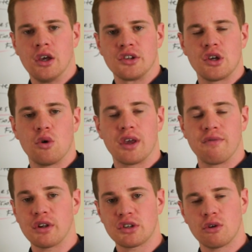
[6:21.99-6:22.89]
So,
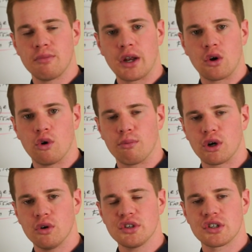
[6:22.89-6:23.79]
conventional medical
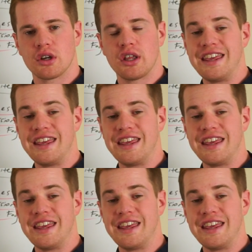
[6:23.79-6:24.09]
approach,